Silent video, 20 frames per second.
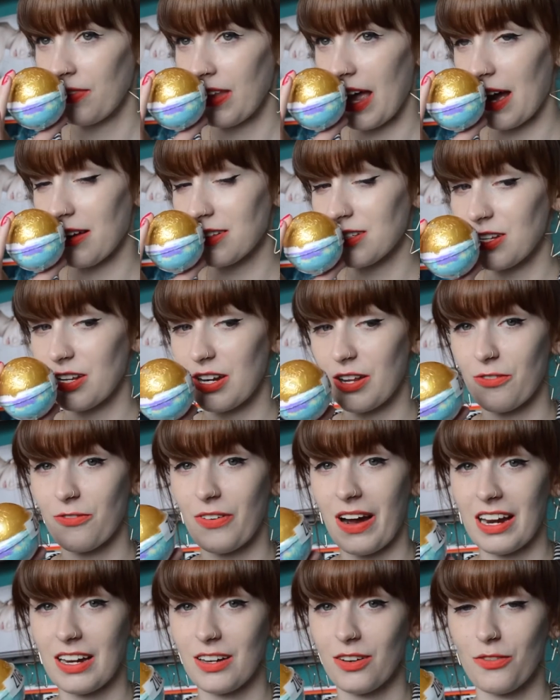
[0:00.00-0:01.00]
Absolutely
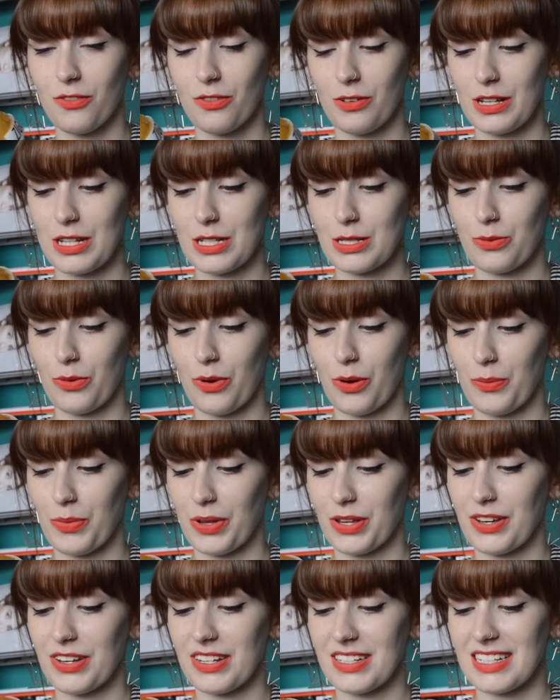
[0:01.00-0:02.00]
fell in love with this one
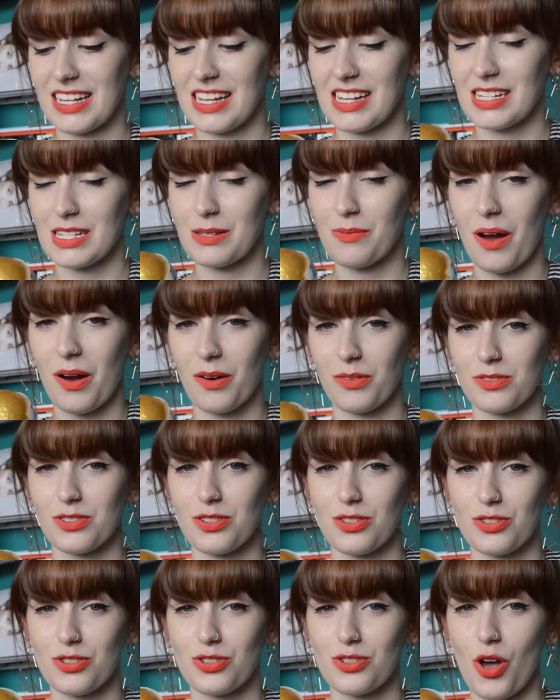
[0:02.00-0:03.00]
because it smells
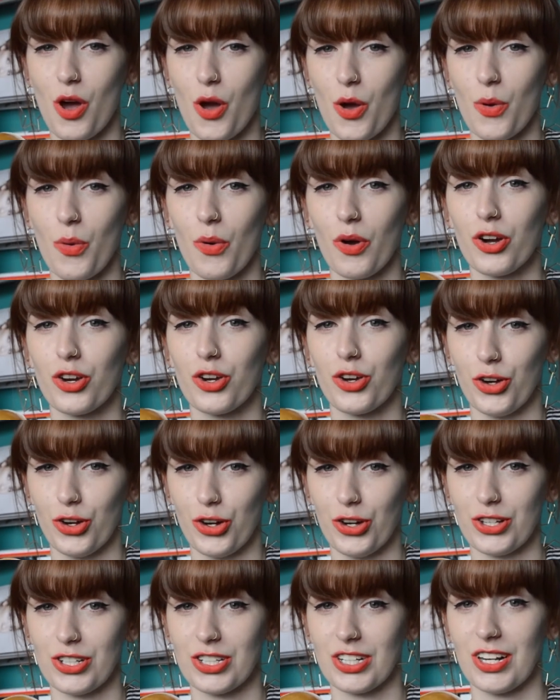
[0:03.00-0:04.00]
so
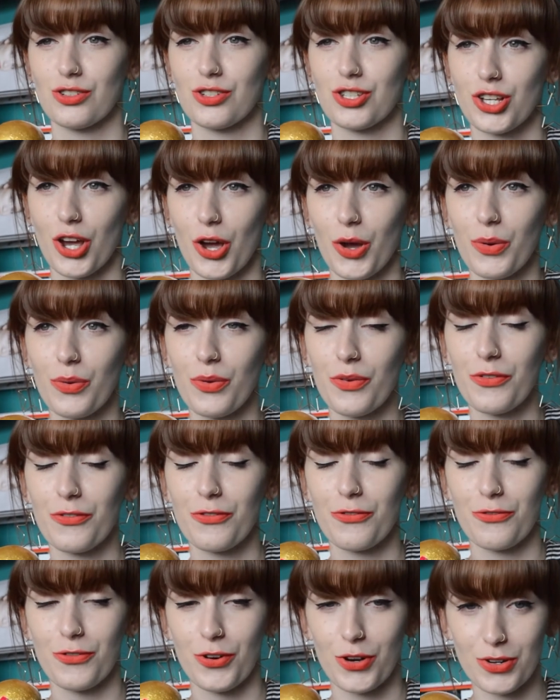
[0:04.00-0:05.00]
good, so
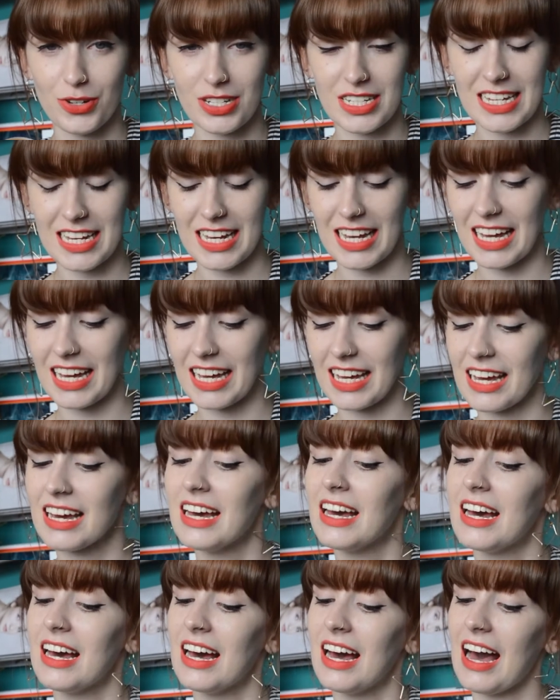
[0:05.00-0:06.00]
fruity,
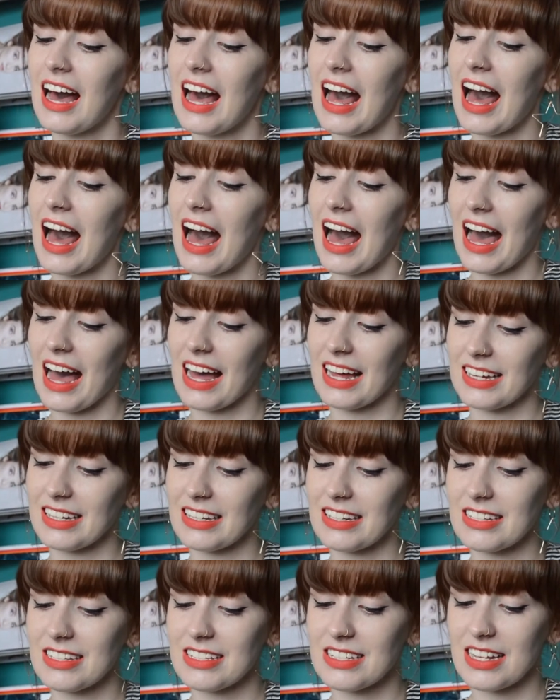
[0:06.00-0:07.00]

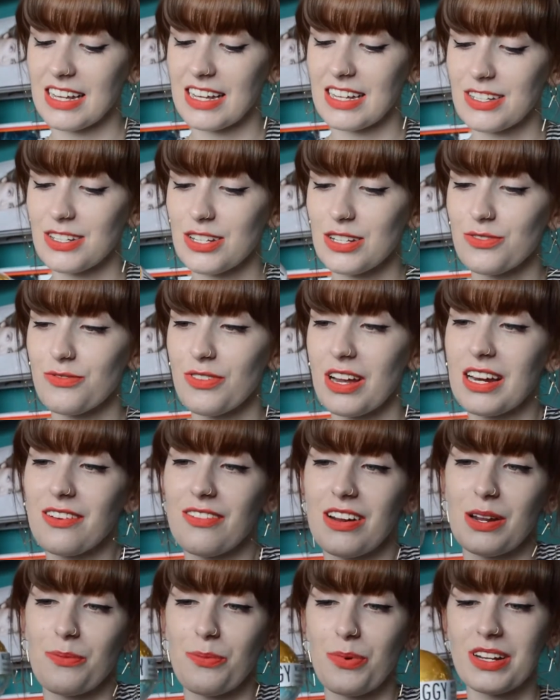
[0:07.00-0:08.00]
and it's just really,
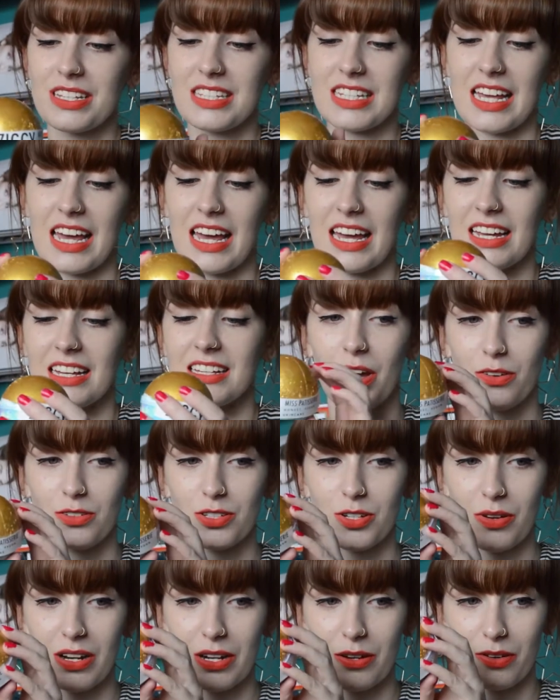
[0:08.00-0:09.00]
really pretty. I'll
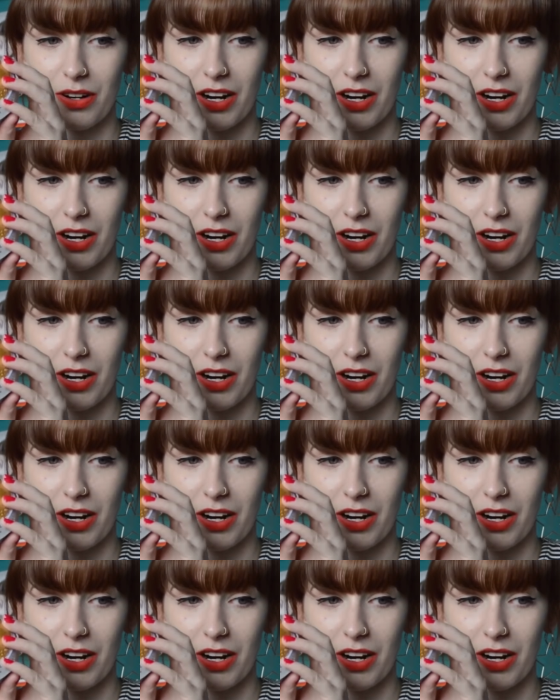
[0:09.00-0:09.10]
do a little